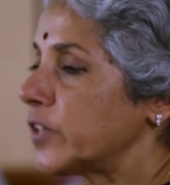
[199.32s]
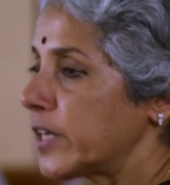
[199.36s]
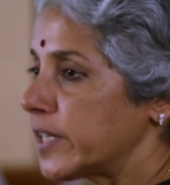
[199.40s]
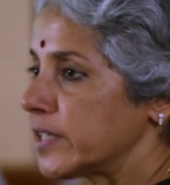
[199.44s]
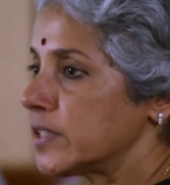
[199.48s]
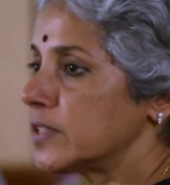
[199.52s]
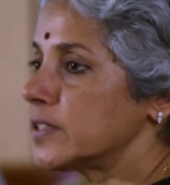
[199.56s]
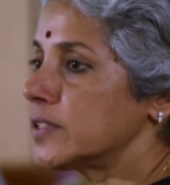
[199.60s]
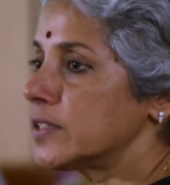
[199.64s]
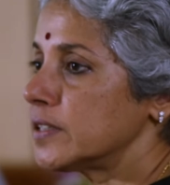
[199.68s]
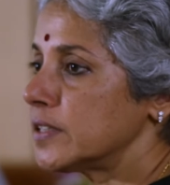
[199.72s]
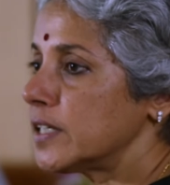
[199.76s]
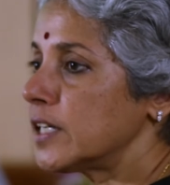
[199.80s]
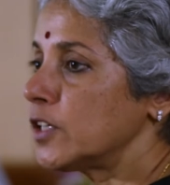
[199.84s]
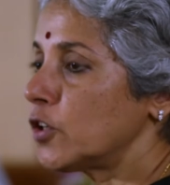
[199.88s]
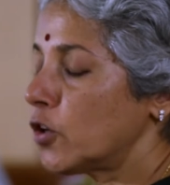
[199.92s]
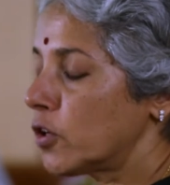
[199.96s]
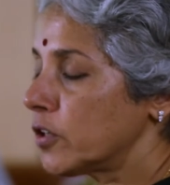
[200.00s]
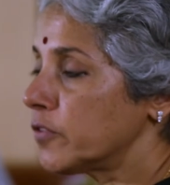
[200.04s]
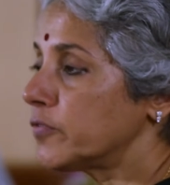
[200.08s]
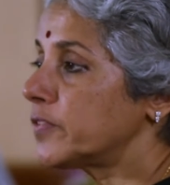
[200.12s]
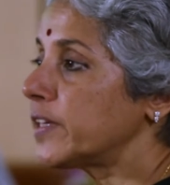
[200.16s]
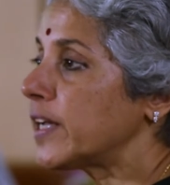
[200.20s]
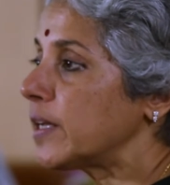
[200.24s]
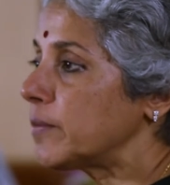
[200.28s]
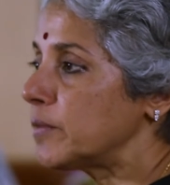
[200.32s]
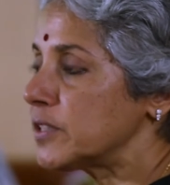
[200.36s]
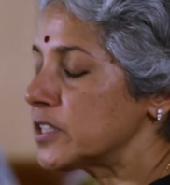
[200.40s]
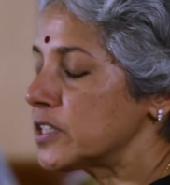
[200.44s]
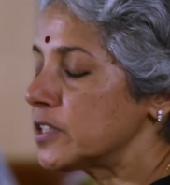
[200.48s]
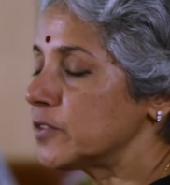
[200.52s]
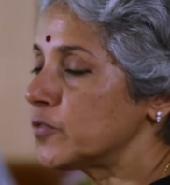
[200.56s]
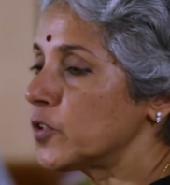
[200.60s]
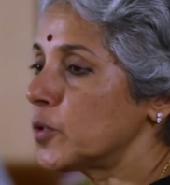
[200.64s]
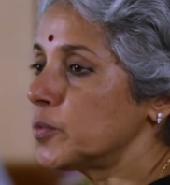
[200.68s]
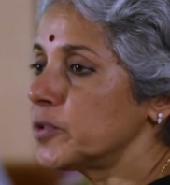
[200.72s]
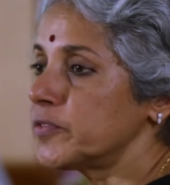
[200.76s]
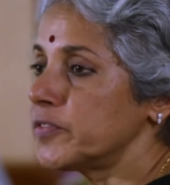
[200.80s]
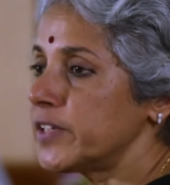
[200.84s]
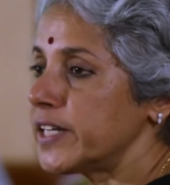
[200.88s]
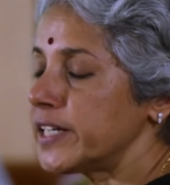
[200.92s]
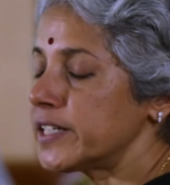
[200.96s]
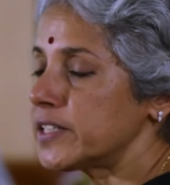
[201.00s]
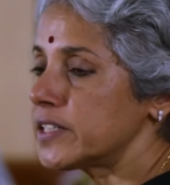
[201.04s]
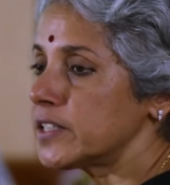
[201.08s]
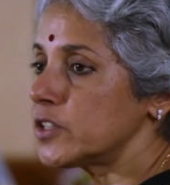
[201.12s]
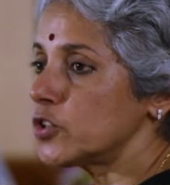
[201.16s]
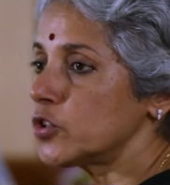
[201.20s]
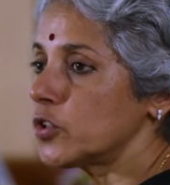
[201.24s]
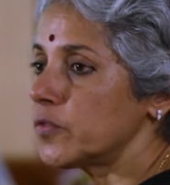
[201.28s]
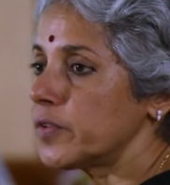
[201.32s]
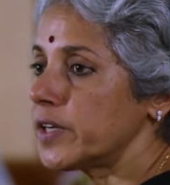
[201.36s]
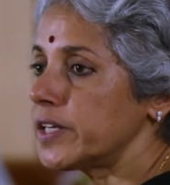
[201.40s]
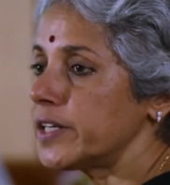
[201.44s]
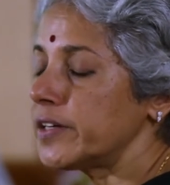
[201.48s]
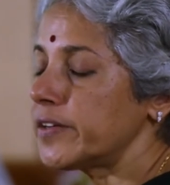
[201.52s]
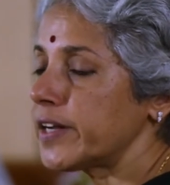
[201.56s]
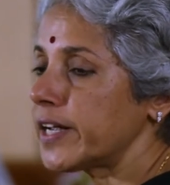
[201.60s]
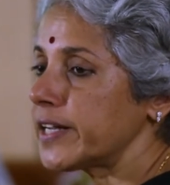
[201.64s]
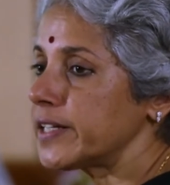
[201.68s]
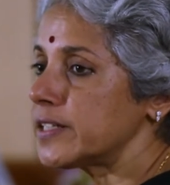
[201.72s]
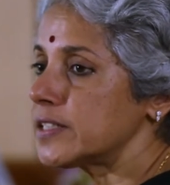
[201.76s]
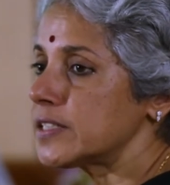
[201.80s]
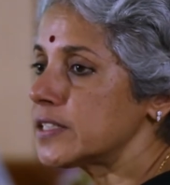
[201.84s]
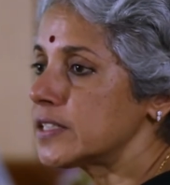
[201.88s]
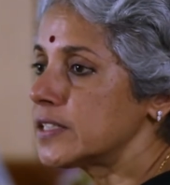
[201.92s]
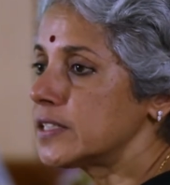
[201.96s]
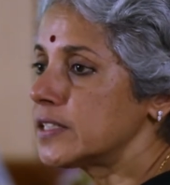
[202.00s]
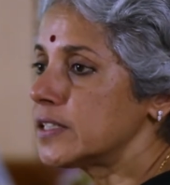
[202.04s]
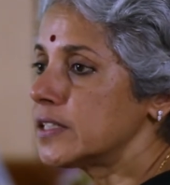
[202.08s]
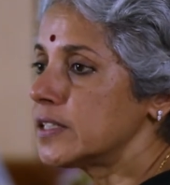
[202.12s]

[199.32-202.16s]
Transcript: Right. A lot of time it's in the form of latent. You are very right.